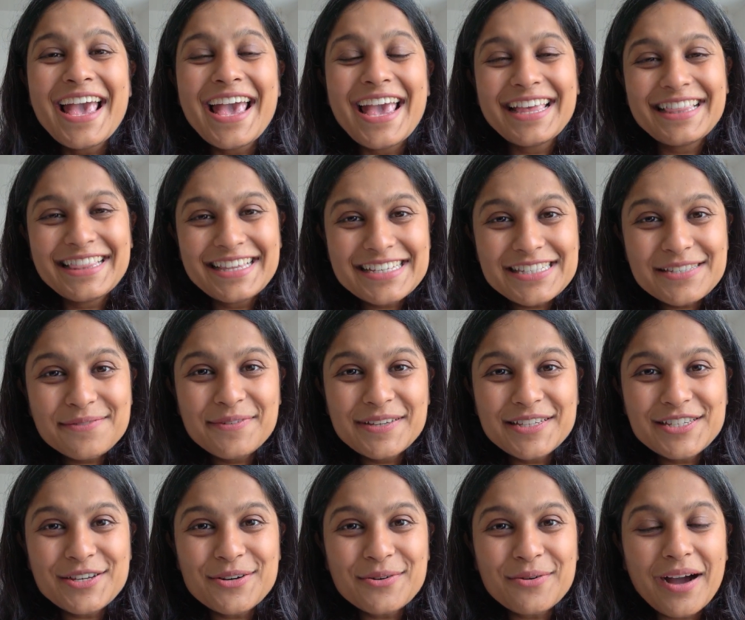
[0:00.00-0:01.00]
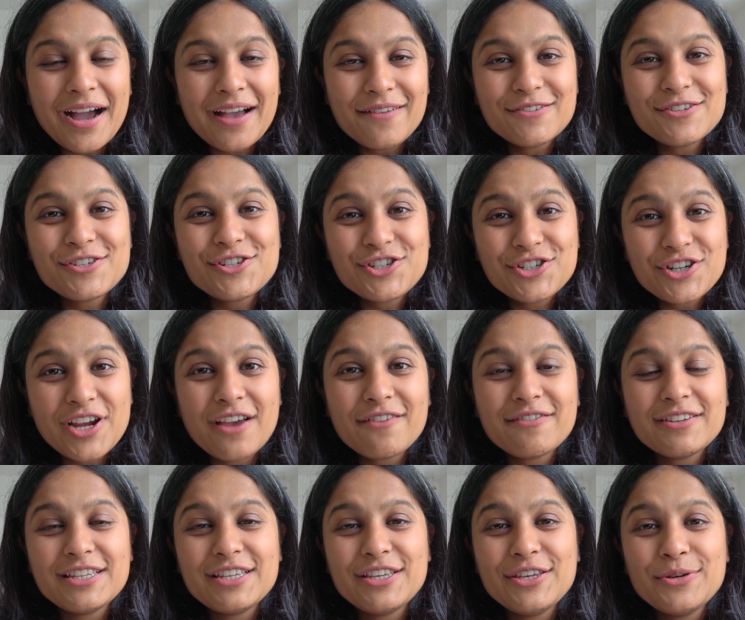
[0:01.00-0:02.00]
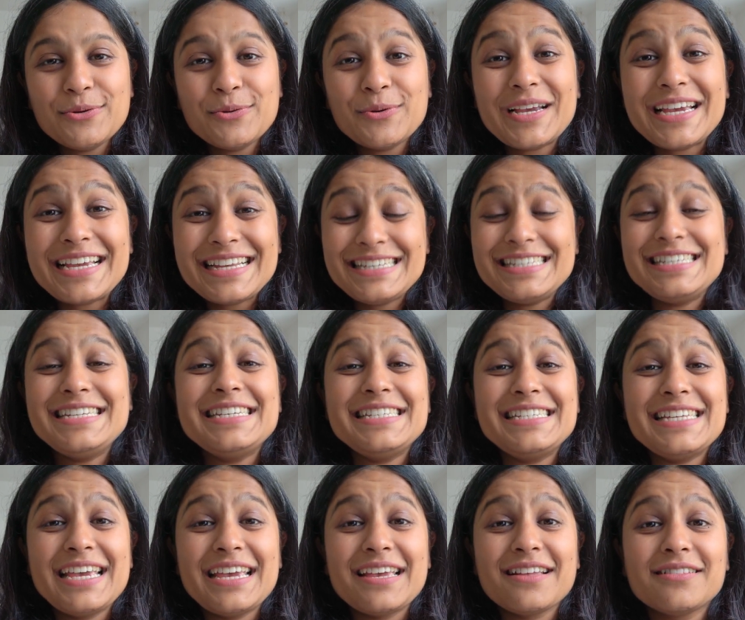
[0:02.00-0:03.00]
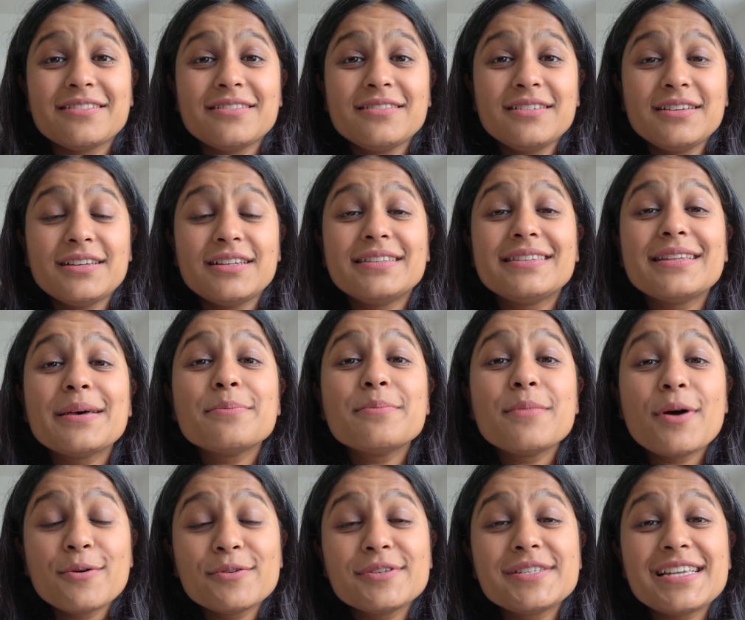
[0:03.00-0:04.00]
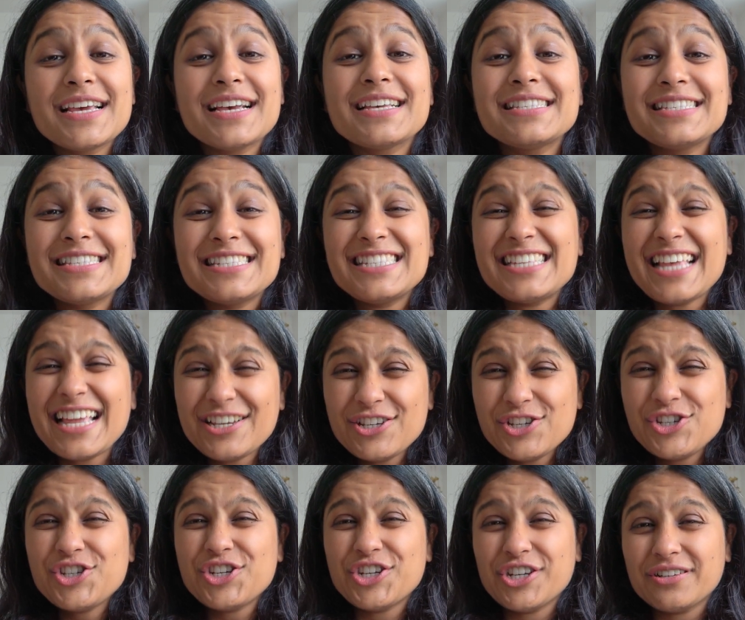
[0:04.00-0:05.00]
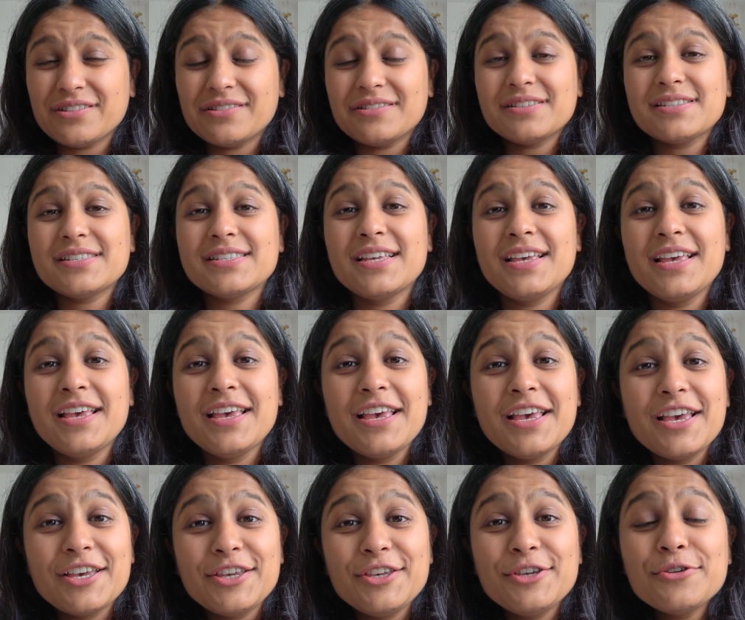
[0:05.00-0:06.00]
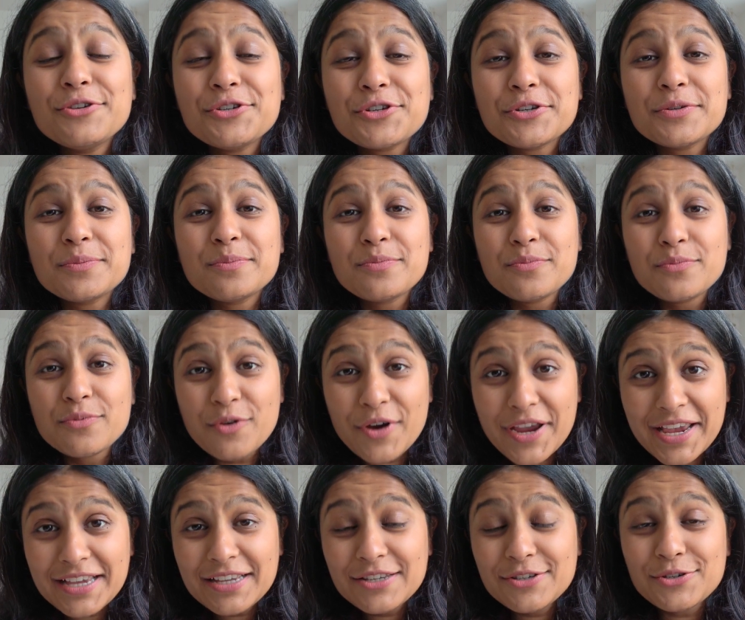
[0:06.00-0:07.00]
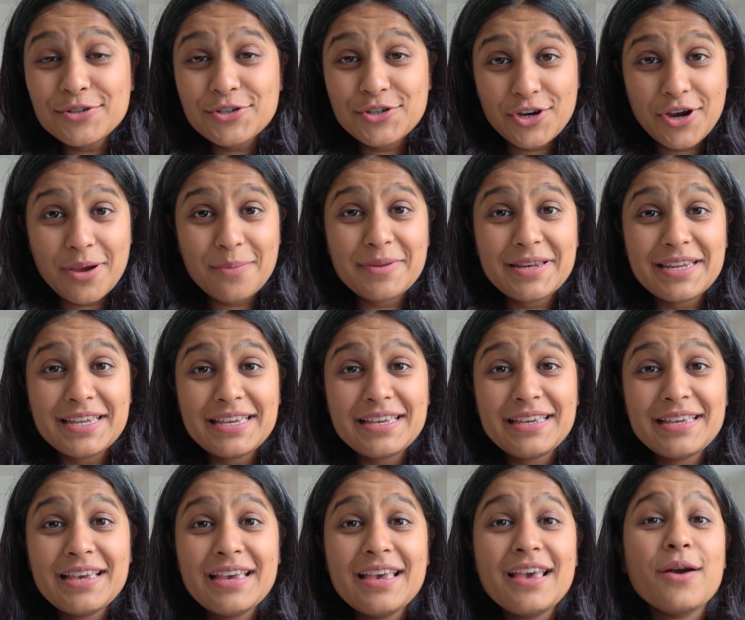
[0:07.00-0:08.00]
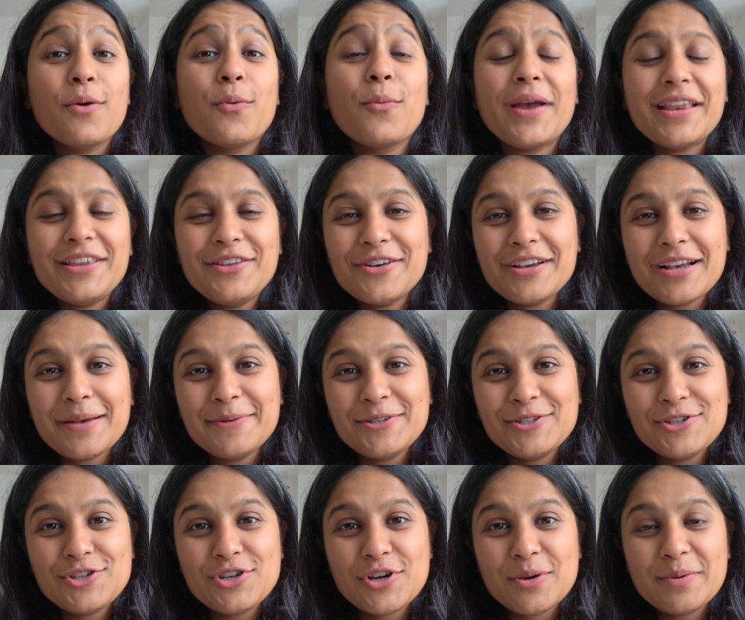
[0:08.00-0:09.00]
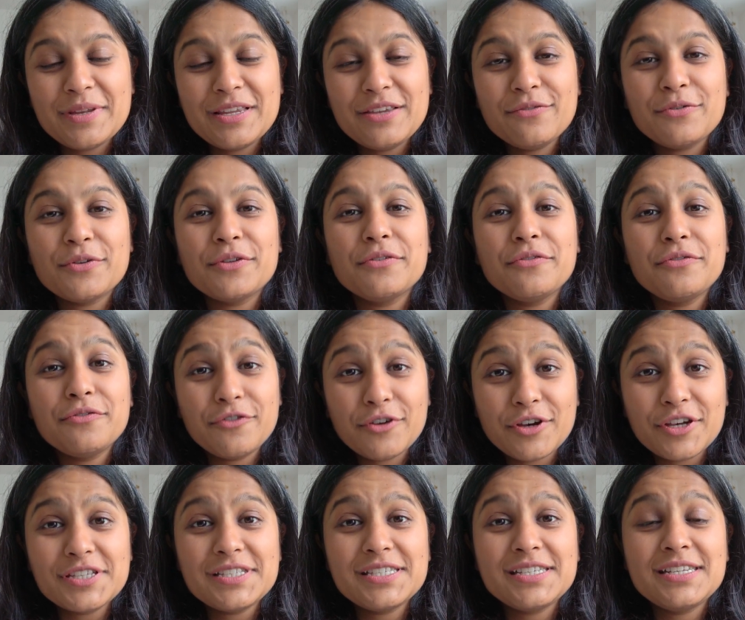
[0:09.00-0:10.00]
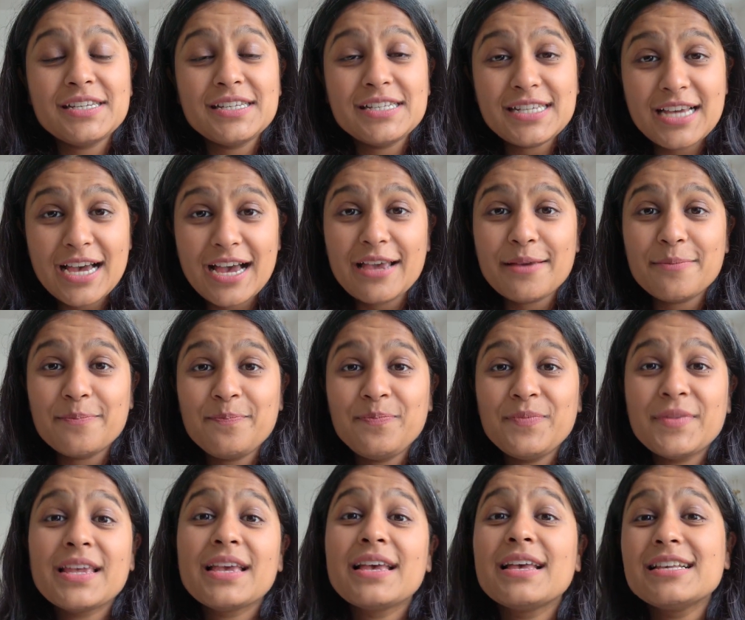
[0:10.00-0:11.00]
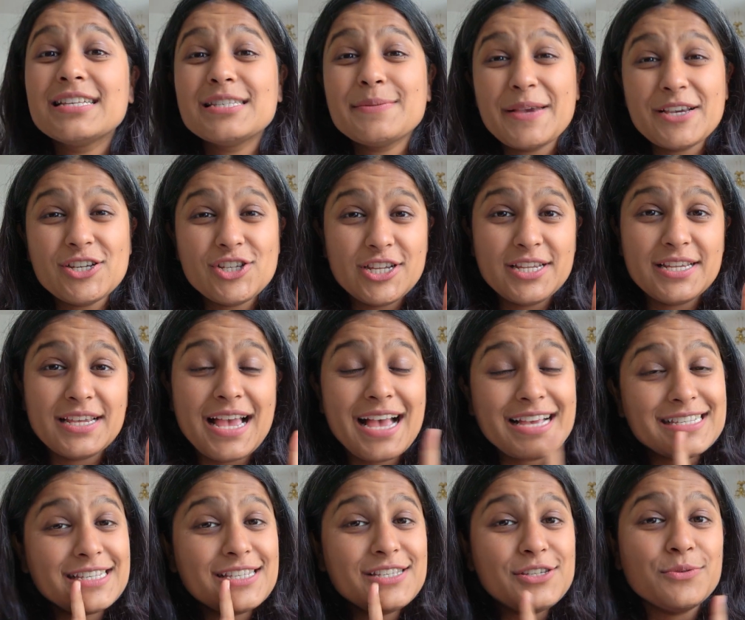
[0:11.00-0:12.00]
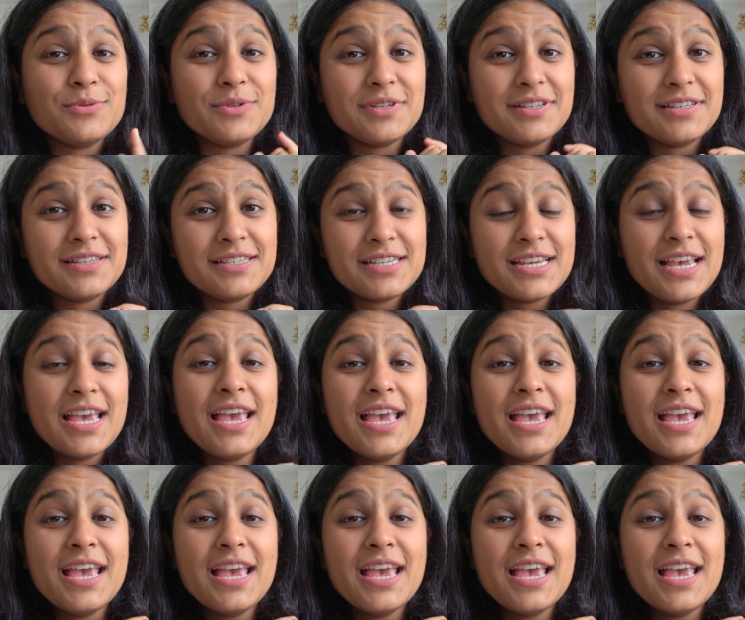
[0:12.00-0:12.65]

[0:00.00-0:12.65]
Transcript: In this video, I will share with you in detail the most essentials you should bring to Germany when you're coming to Germany for the first time, especially as a student.